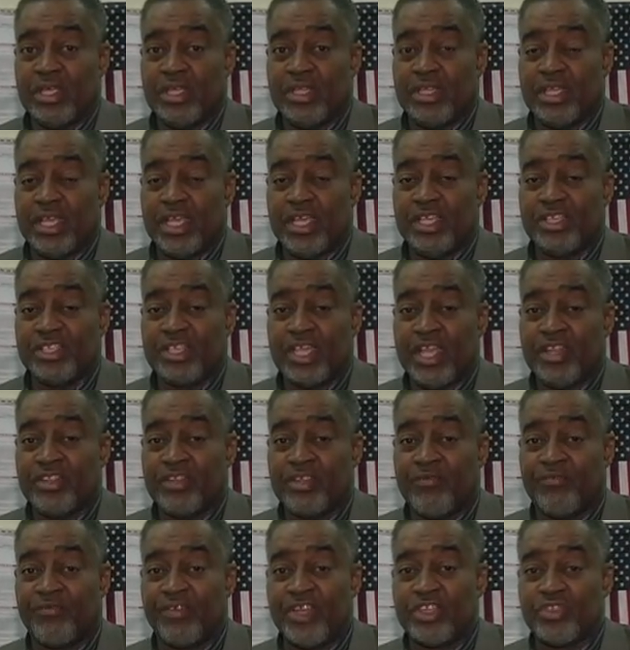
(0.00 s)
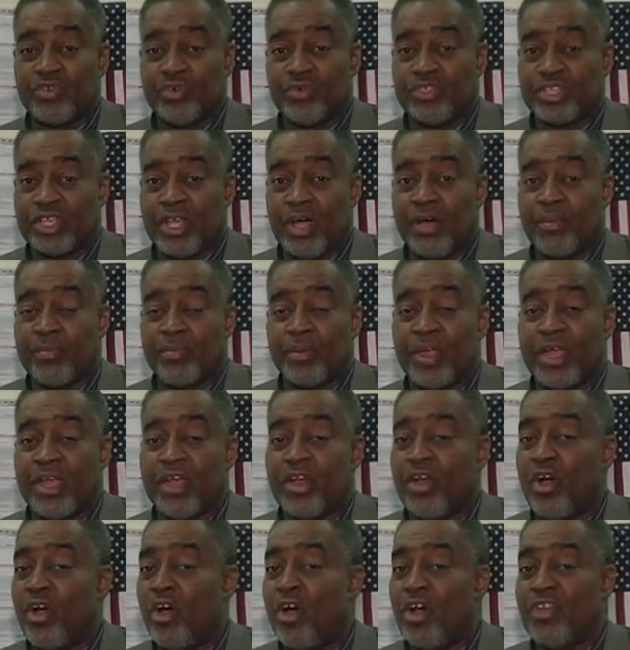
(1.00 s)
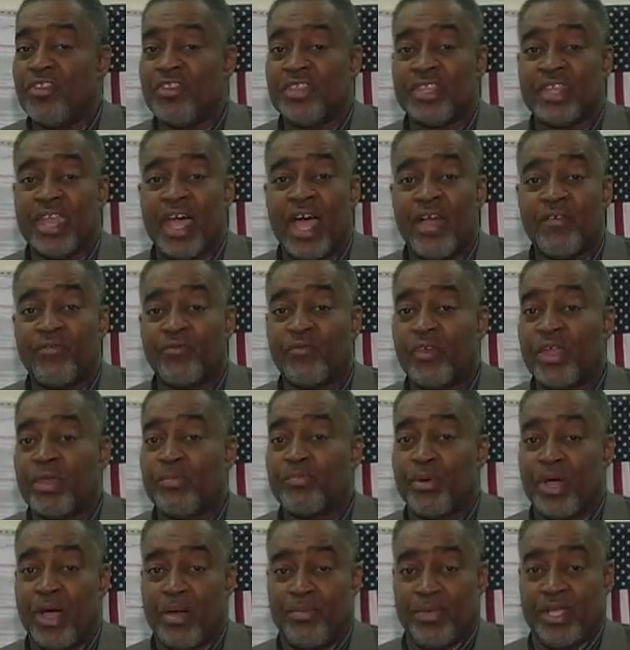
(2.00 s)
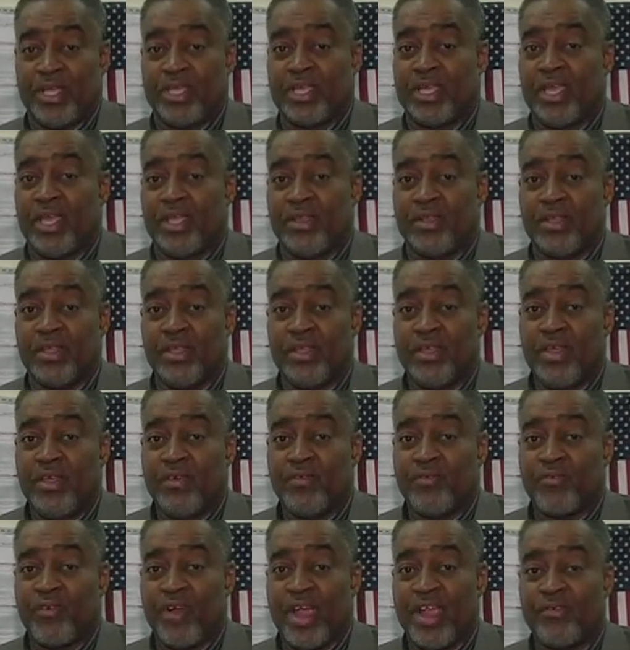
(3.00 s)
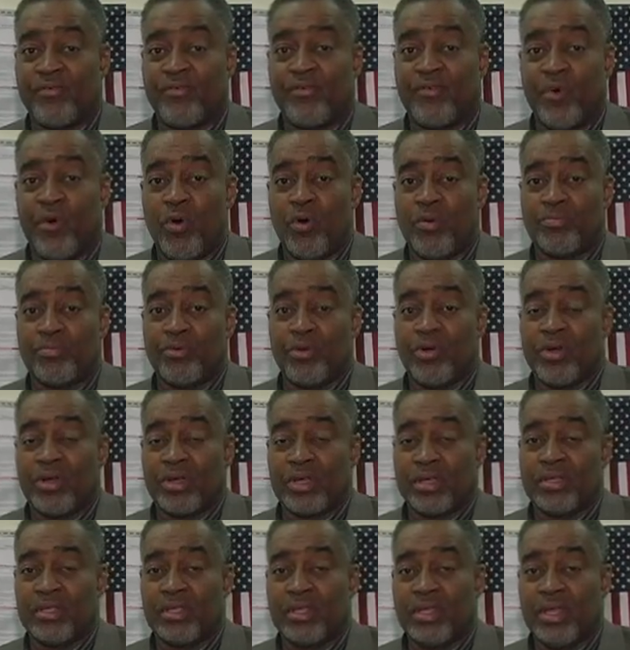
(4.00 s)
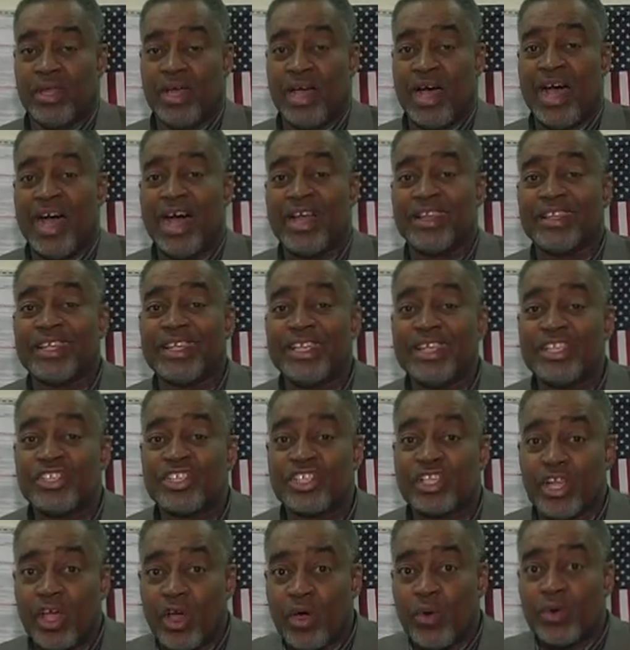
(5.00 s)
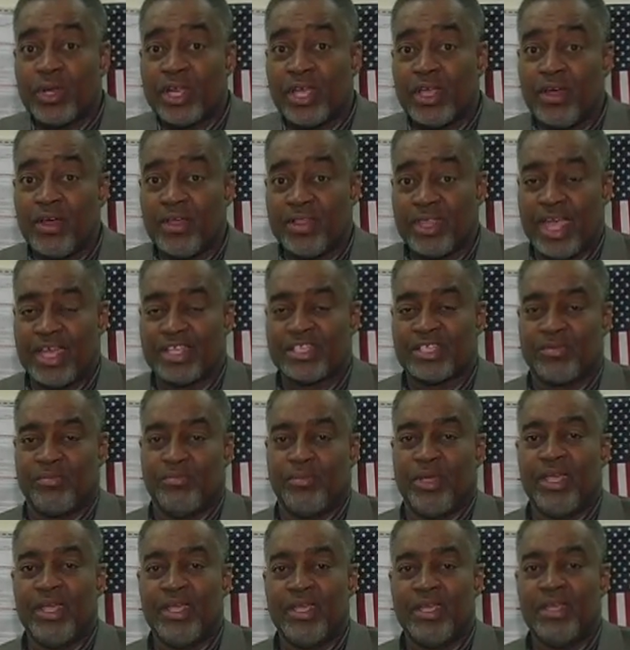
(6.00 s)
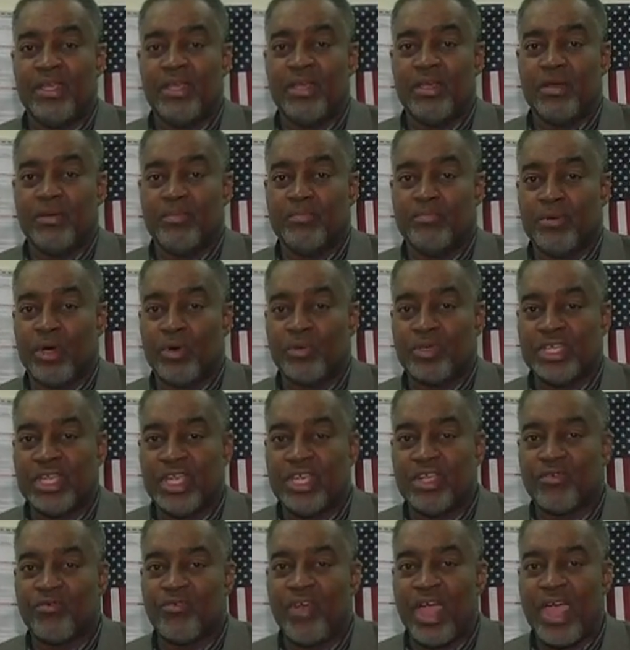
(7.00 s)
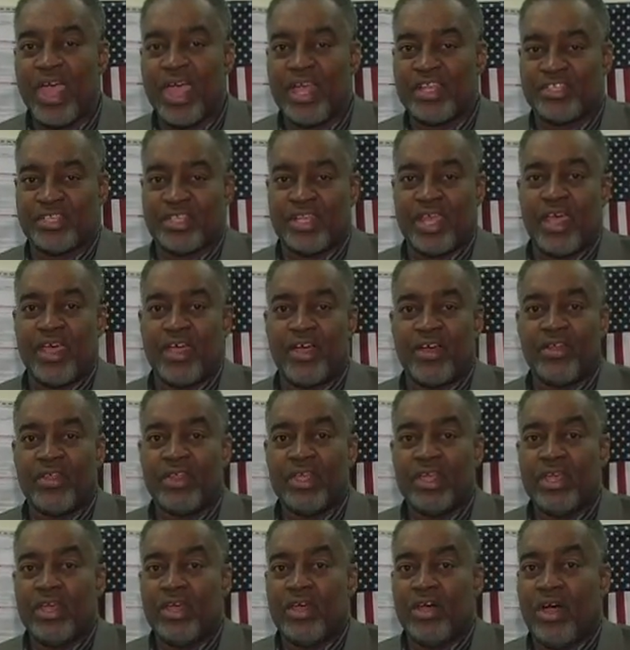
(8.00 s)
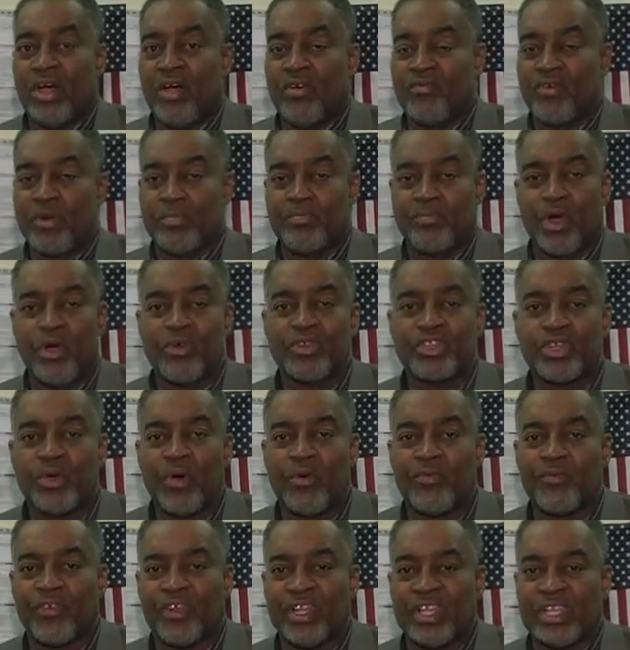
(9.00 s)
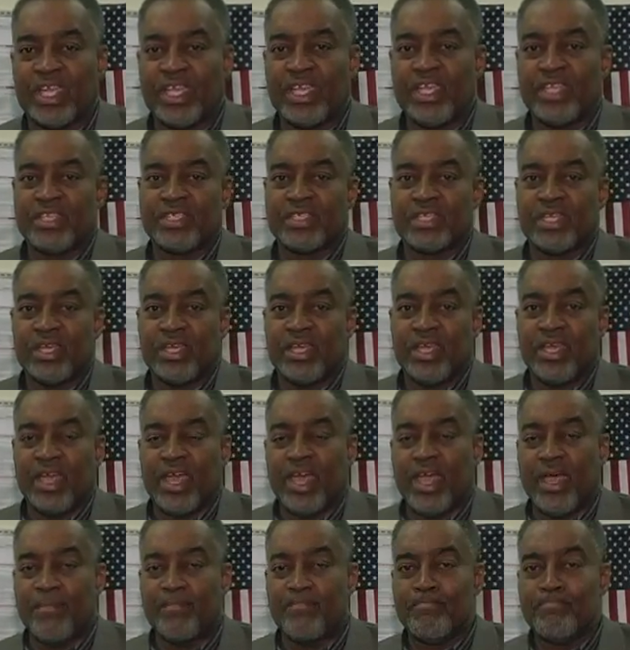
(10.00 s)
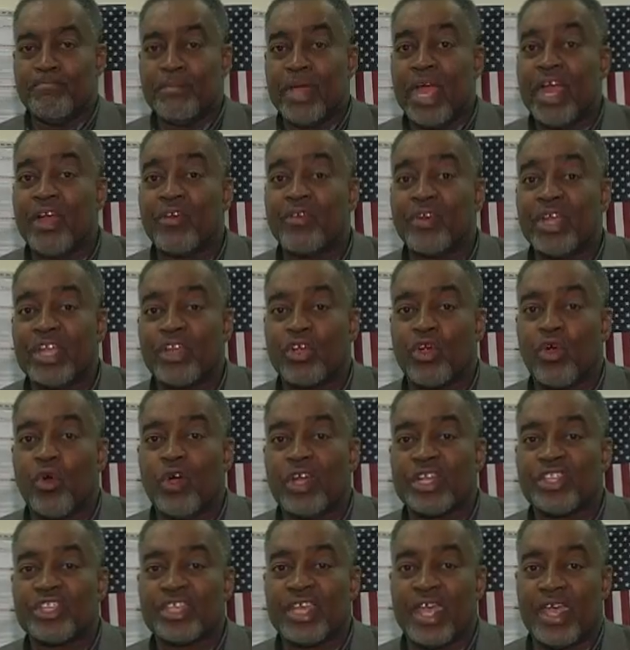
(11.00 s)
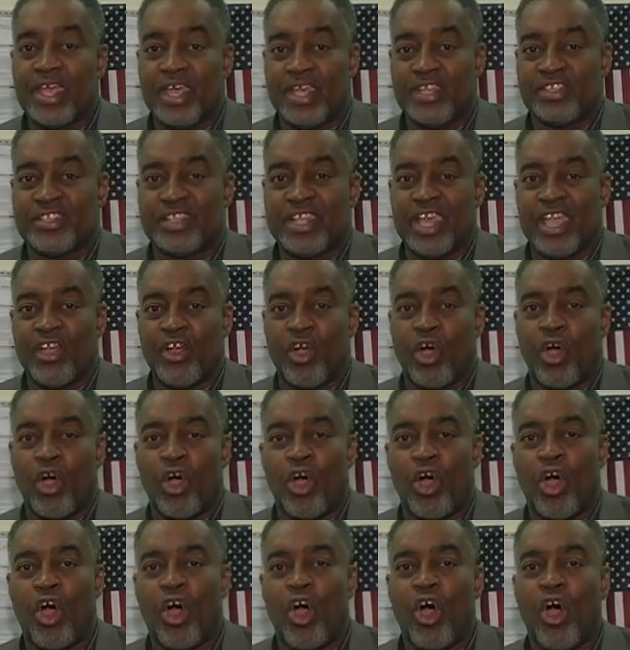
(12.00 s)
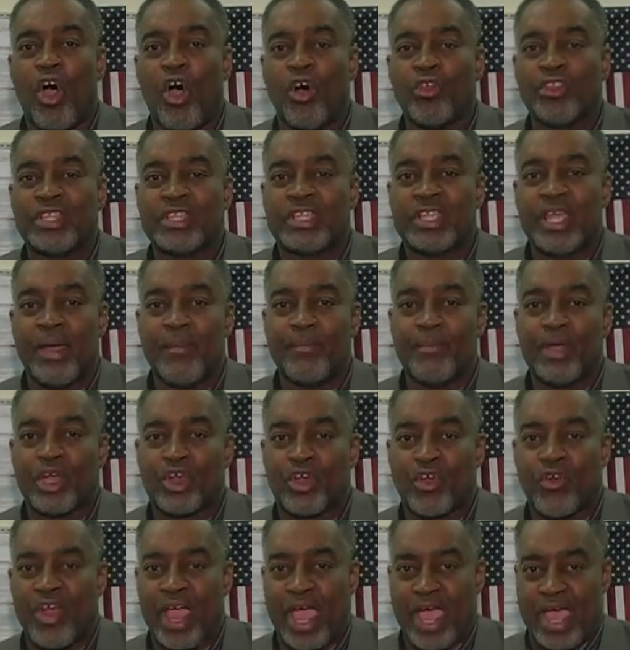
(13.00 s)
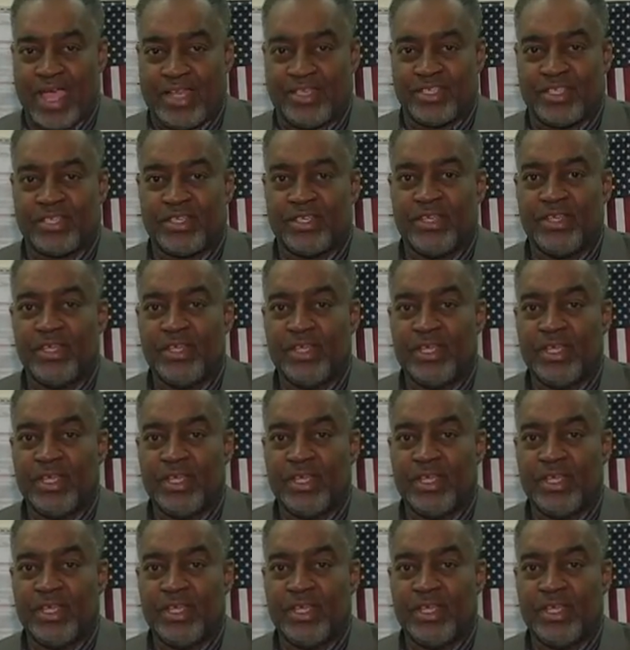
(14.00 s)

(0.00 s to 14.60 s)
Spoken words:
These individuals up here are not Republican. Frank Fulbrook, Ali Sloan L, that's me, Monique Rasdale, Roberto Felice, and Mary Cortez. They are all Democrats.